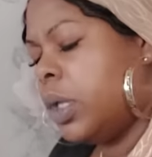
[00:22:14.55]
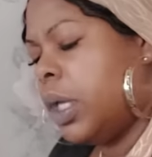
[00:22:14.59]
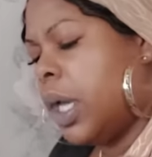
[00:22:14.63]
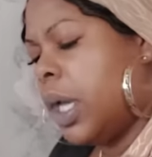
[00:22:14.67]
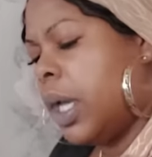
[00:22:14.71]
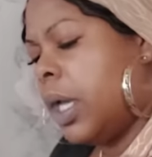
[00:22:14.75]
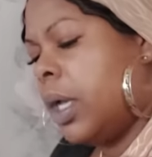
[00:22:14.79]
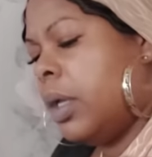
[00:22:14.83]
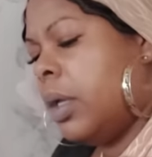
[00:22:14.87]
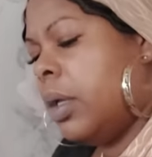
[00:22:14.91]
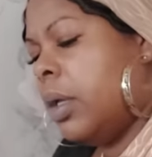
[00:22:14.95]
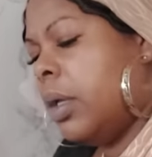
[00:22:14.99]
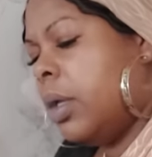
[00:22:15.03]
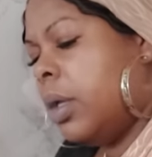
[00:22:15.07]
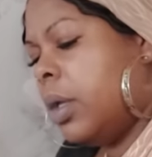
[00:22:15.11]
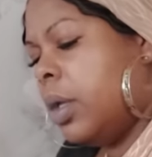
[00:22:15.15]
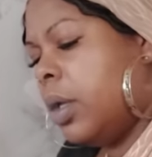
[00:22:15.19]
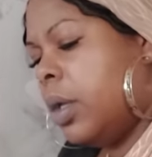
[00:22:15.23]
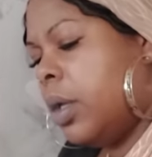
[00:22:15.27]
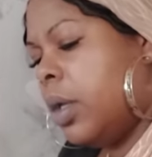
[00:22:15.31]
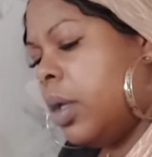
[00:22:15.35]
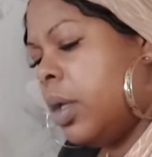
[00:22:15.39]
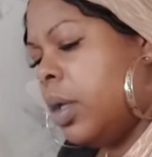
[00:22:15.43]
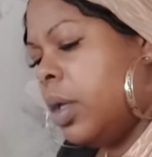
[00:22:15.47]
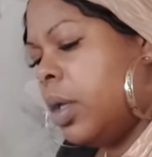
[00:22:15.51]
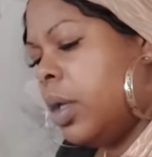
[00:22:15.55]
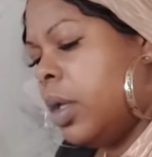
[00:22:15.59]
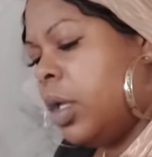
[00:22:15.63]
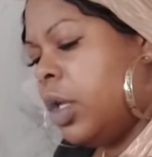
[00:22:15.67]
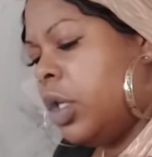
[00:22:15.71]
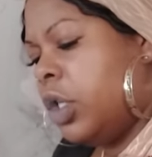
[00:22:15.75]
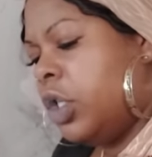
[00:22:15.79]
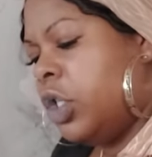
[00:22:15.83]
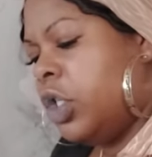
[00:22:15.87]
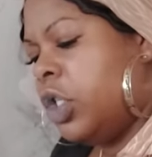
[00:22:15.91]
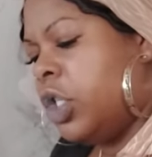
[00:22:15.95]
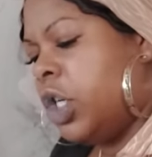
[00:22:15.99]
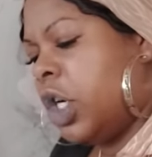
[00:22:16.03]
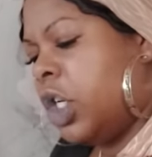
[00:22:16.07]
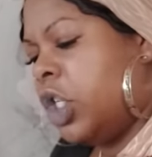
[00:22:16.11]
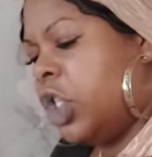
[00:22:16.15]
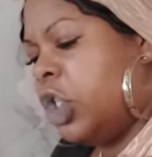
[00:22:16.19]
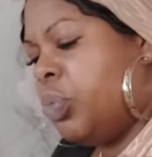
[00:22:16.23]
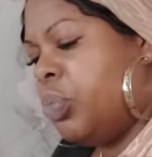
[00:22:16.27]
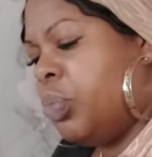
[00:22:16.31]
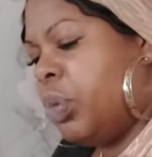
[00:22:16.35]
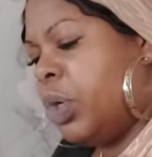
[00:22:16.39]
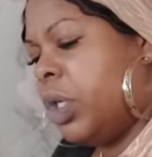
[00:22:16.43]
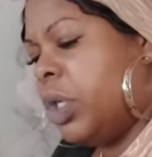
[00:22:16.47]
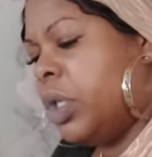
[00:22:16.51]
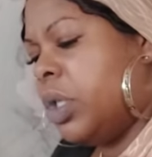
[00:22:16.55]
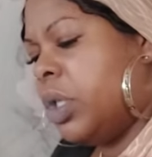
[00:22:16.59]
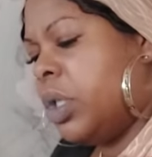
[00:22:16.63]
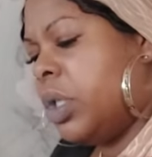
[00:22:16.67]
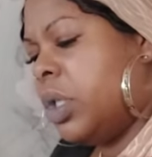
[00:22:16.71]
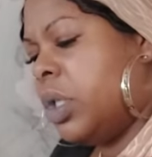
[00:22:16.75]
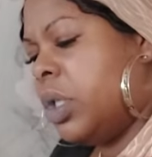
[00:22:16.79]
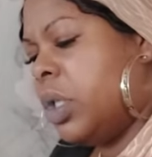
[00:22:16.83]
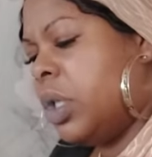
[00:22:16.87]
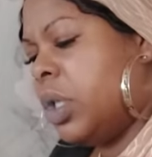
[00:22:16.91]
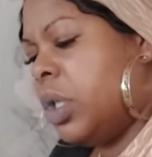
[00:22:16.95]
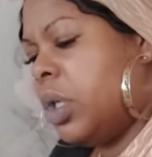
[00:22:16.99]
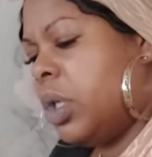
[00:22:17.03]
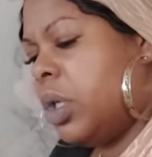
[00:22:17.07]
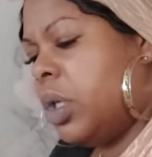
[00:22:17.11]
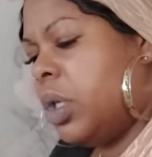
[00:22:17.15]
Yeah. Judgment.